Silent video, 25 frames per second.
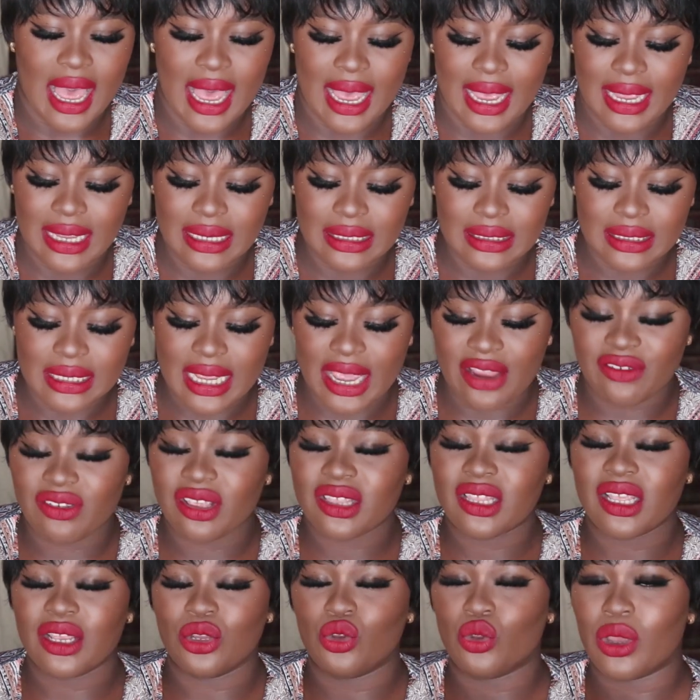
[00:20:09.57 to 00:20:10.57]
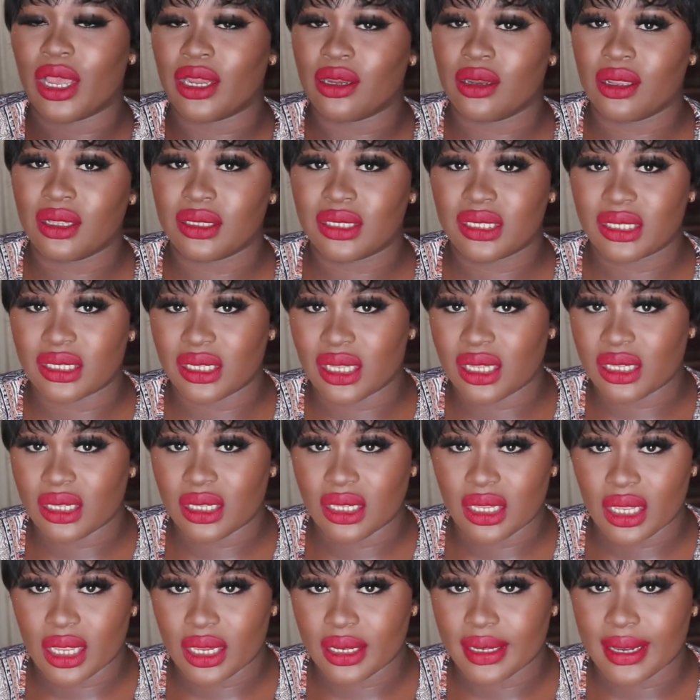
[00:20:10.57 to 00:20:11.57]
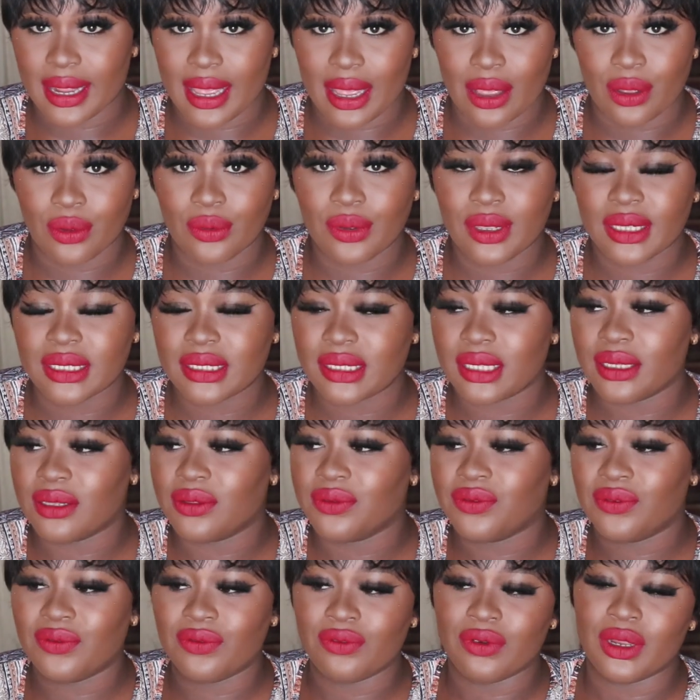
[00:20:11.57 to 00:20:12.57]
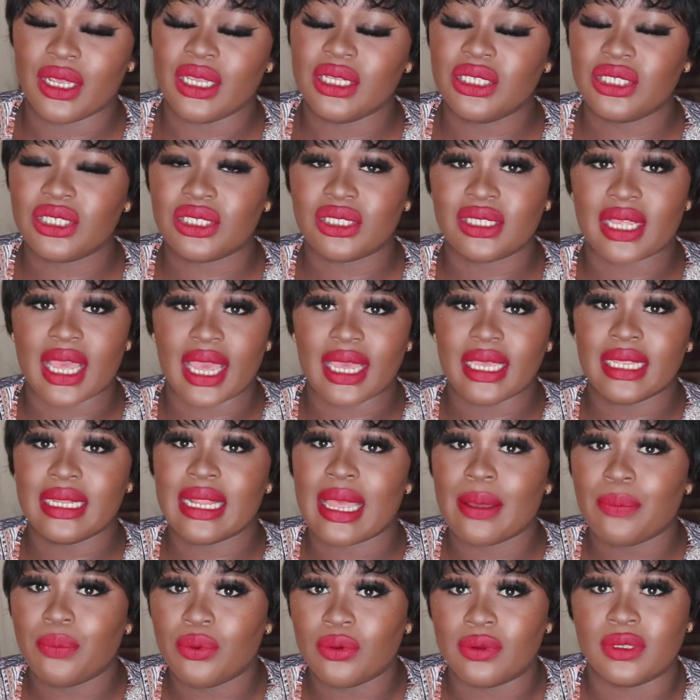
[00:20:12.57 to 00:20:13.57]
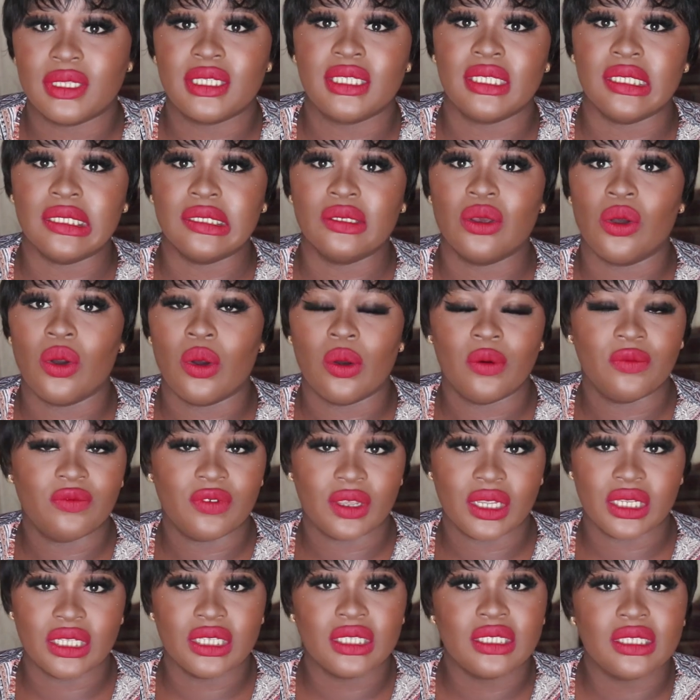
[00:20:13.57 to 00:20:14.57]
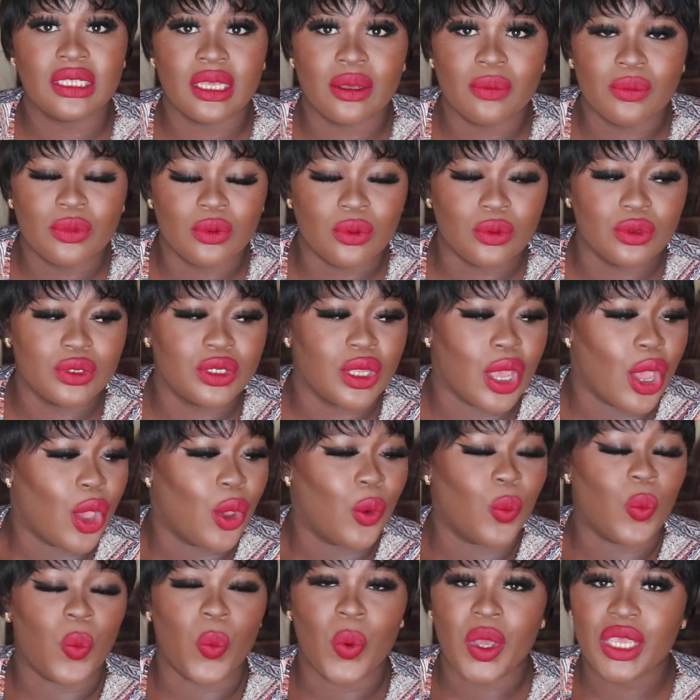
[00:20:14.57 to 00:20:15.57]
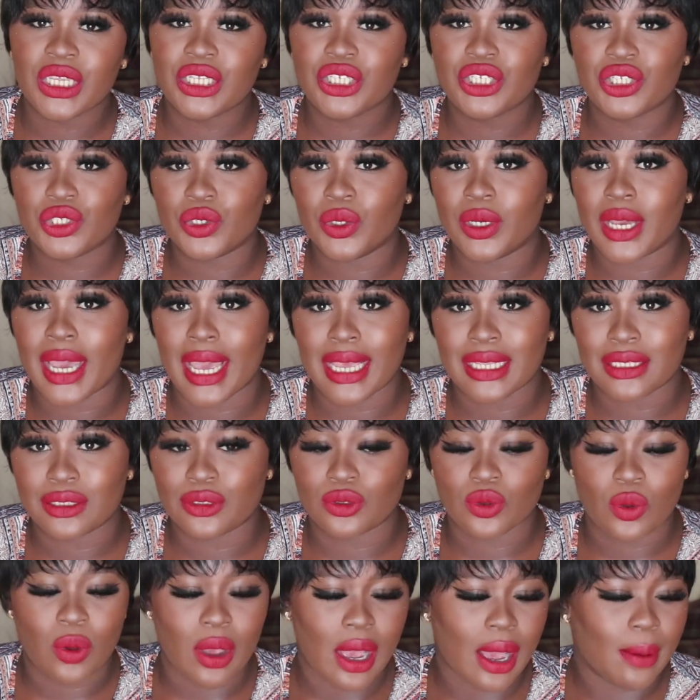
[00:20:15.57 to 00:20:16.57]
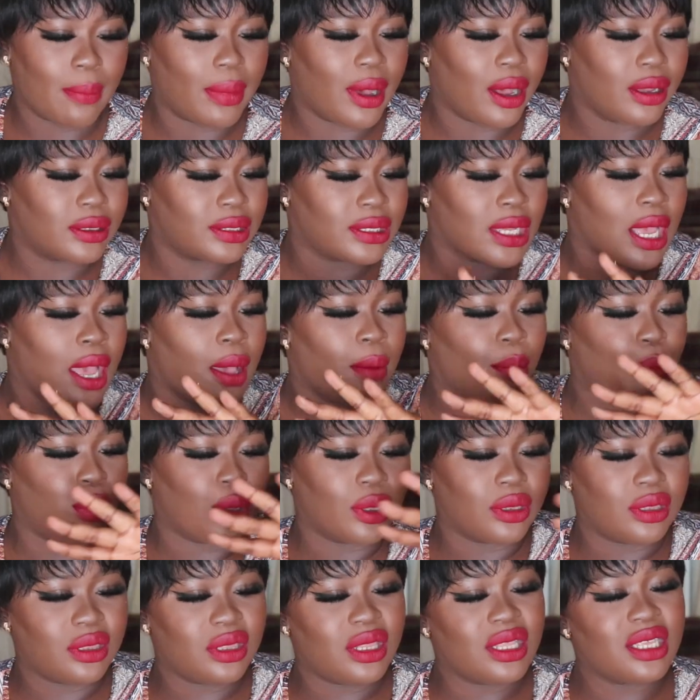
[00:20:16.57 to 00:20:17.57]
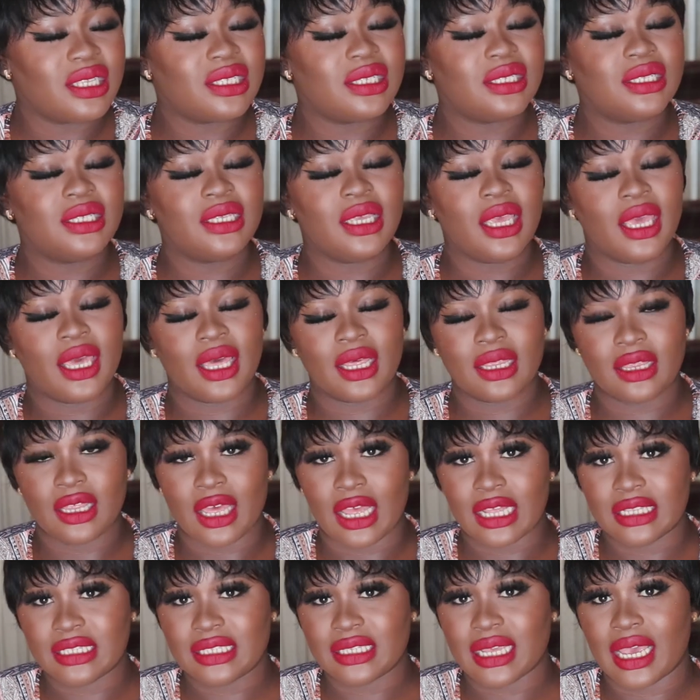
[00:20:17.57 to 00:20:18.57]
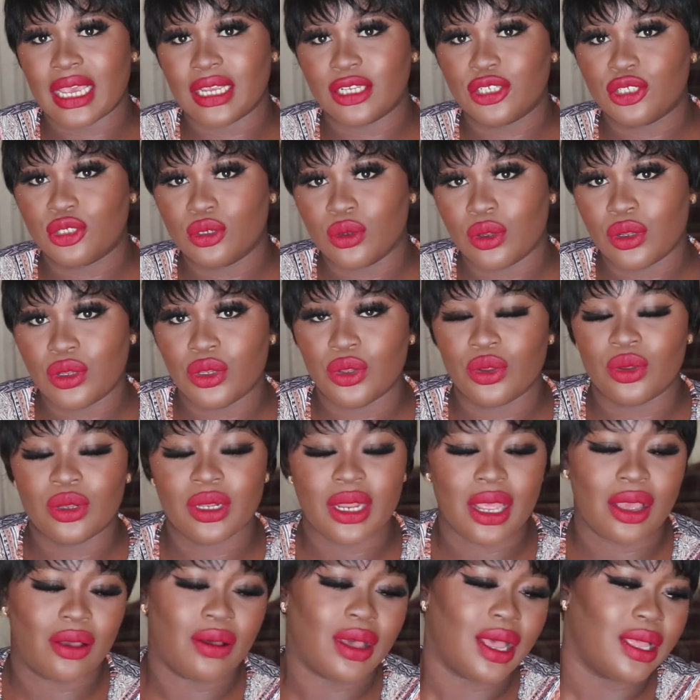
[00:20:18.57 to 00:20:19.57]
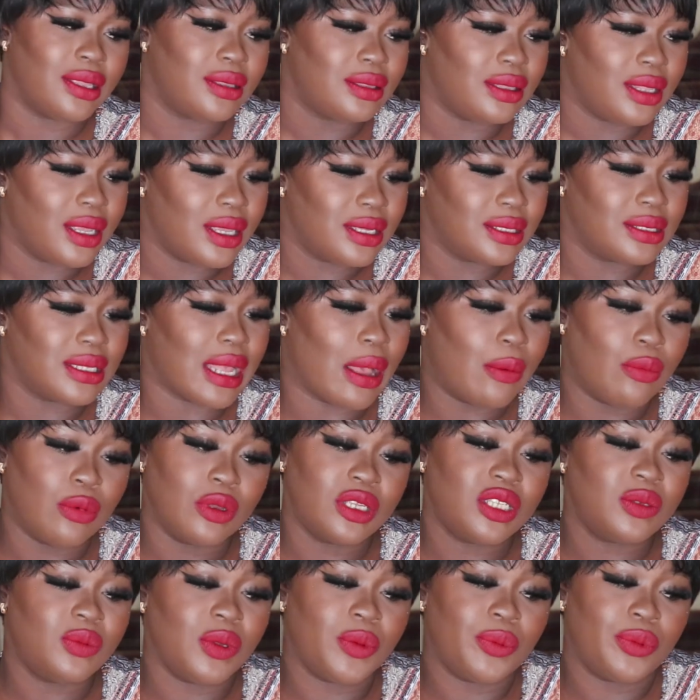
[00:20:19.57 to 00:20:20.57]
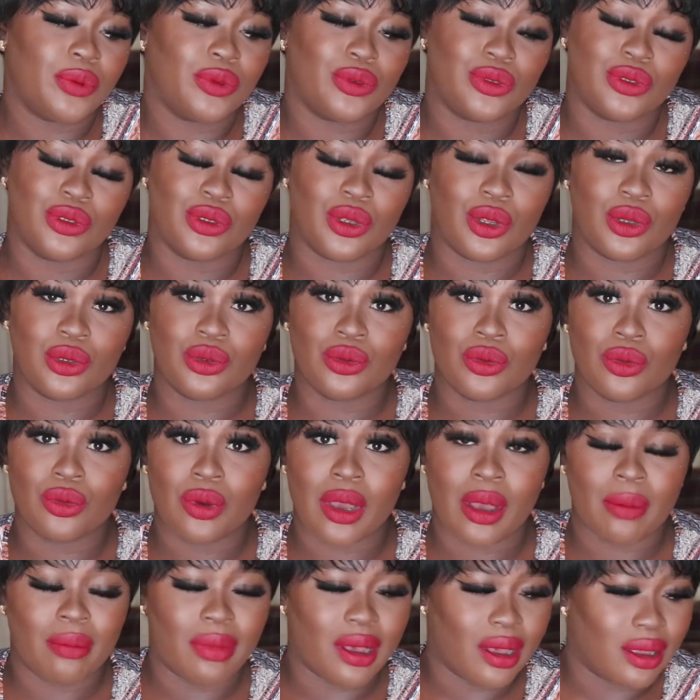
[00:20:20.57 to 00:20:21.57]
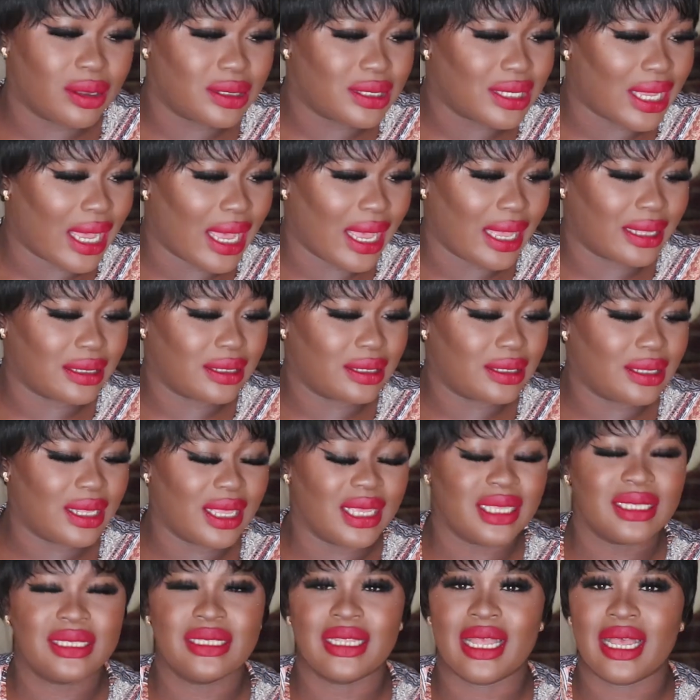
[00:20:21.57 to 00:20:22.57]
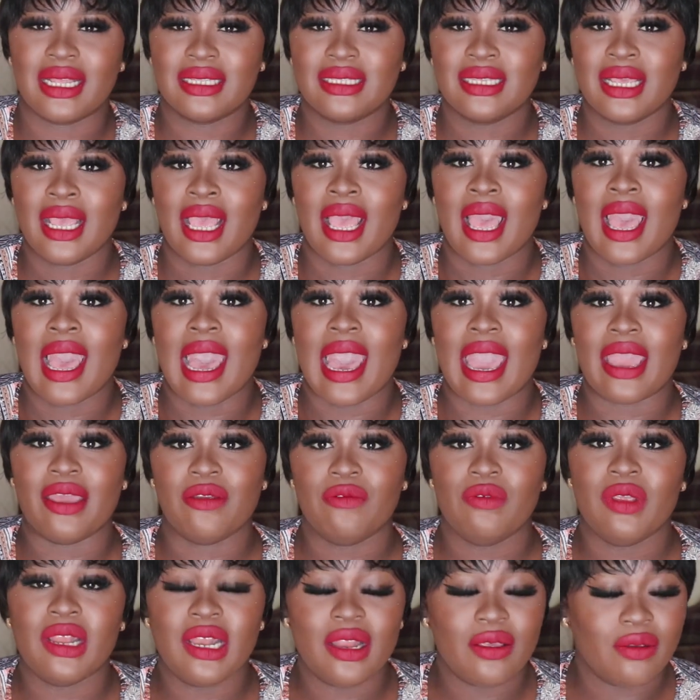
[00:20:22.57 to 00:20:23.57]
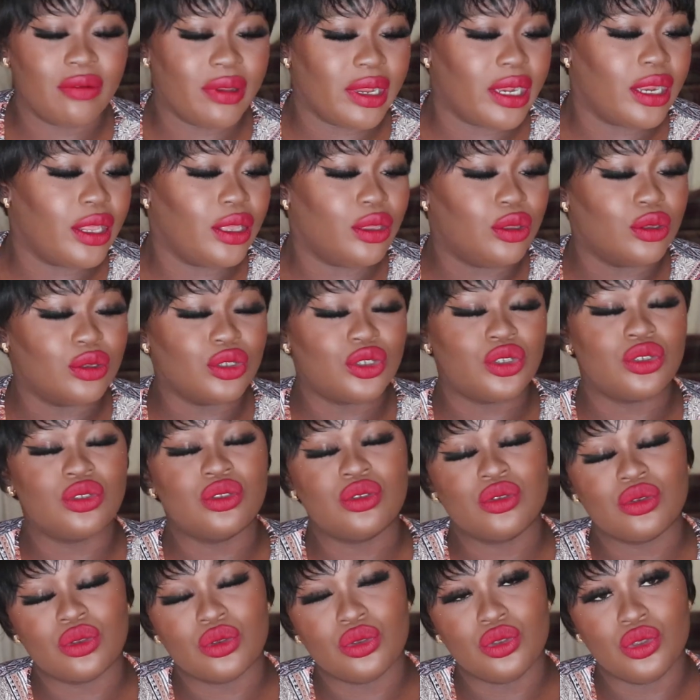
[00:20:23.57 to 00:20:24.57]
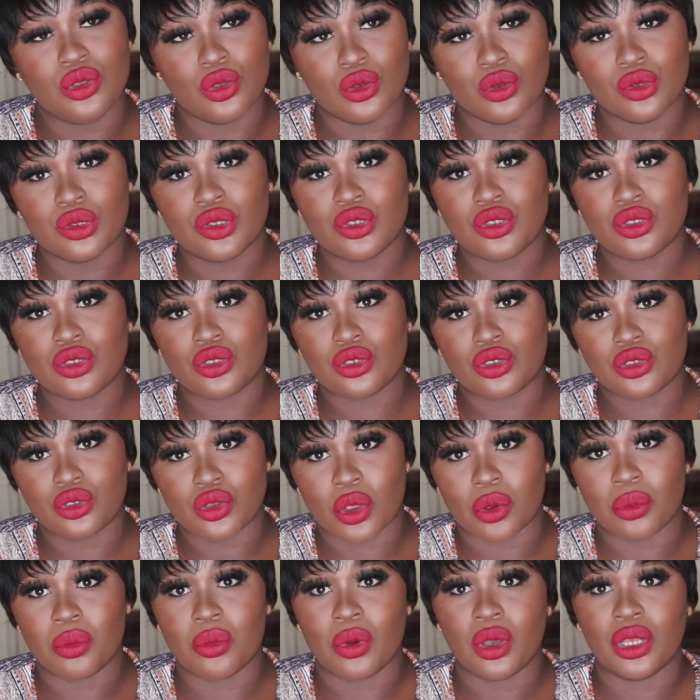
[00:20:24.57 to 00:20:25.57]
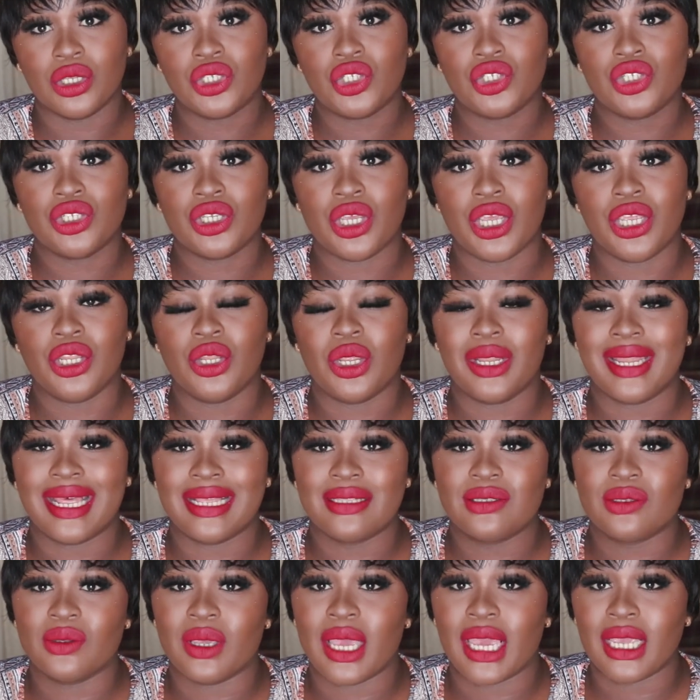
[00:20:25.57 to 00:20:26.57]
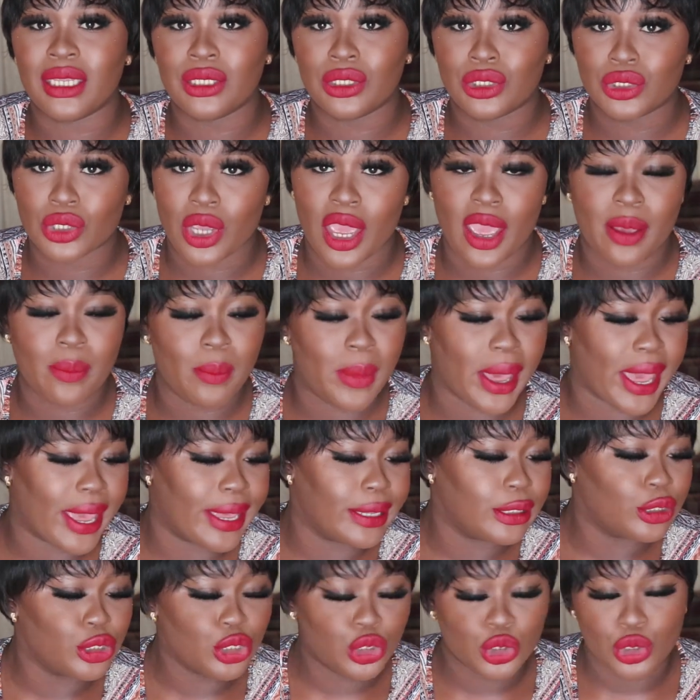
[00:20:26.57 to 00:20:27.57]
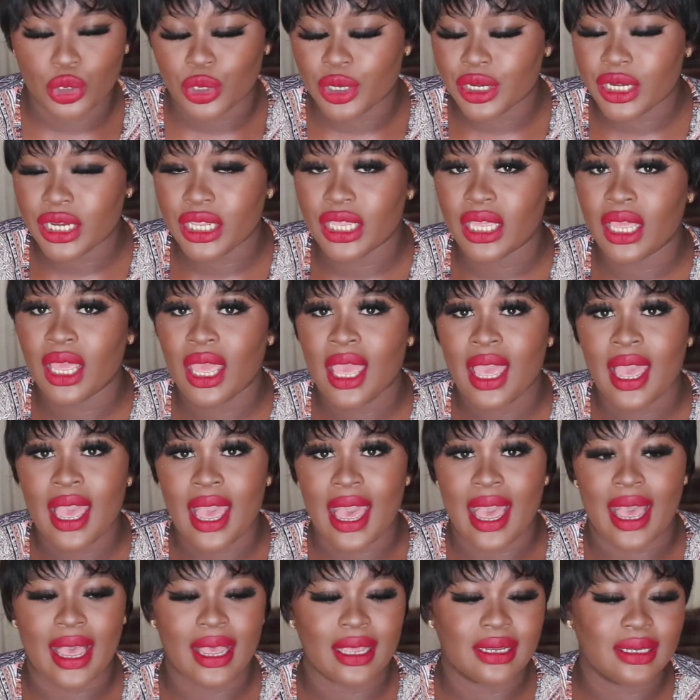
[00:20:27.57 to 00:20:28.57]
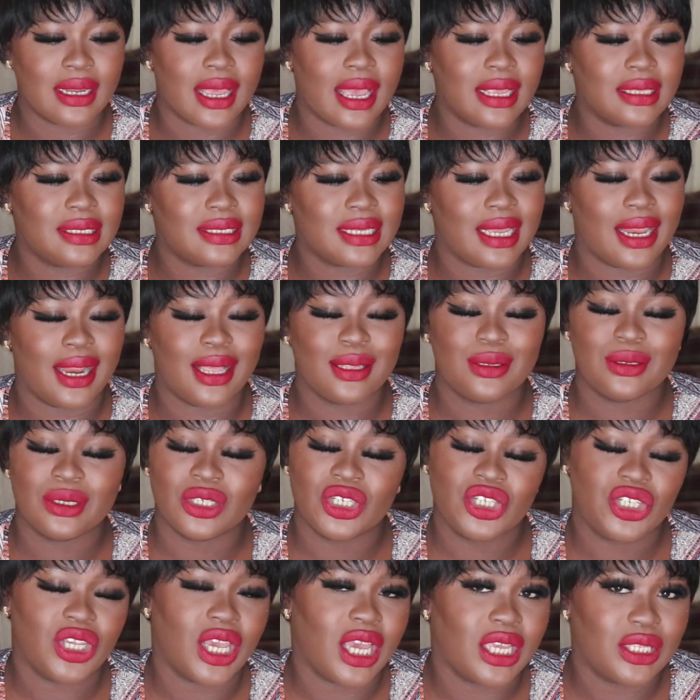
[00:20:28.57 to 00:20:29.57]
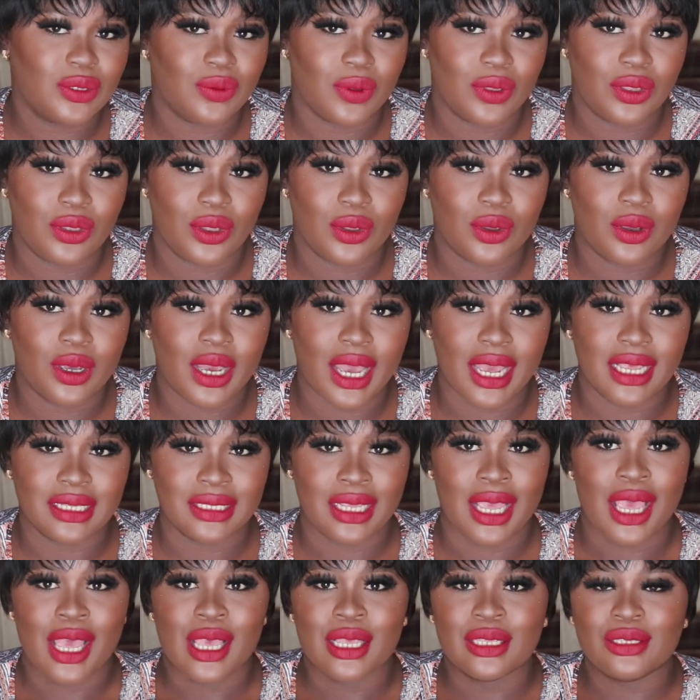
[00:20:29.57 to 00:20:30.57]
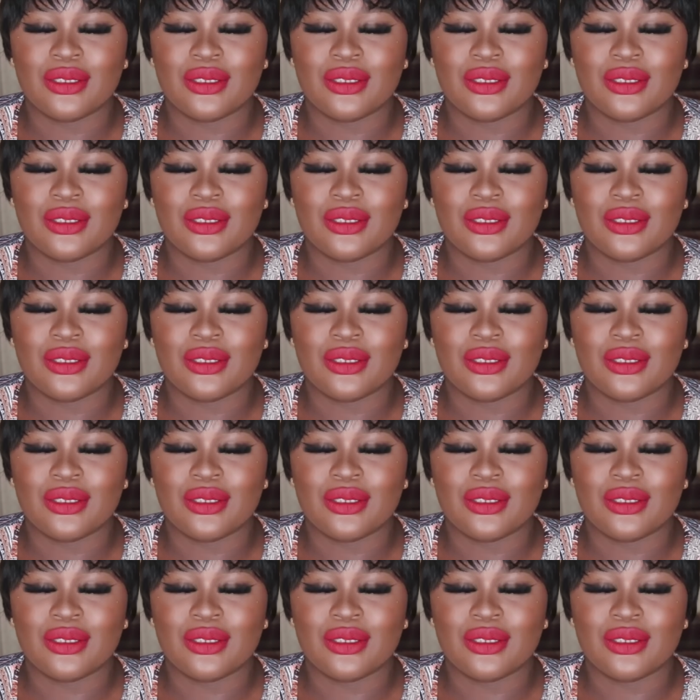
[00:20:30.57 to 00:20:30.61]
And everything you are not seeing here now is in the fridge. They are either protein or vegetables, which you guys know about. But this here that I showed you now are things that most people do not know about, are the things that I really use so much in order to enjoy my journey, and I decided to share it with you guys.